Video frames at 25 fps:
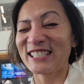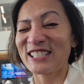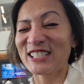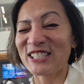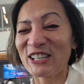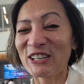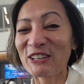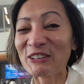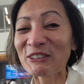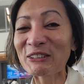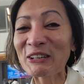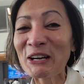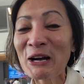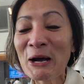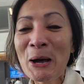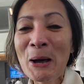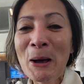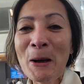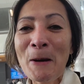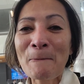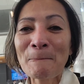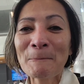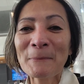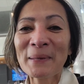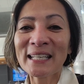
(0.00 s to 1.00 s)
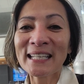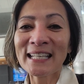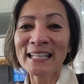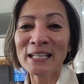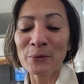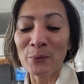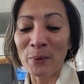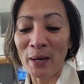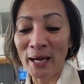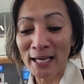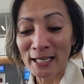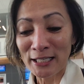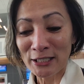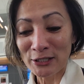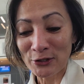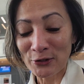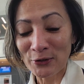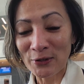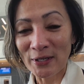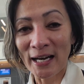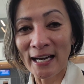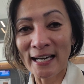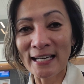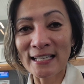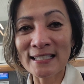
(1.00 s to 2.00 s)
Joke. But anyway,
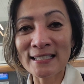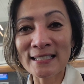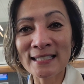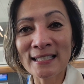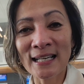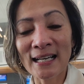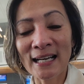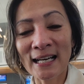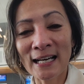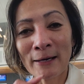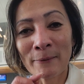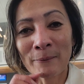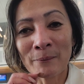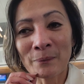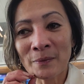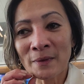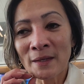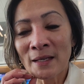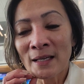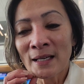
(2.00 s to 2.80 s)
so guys, our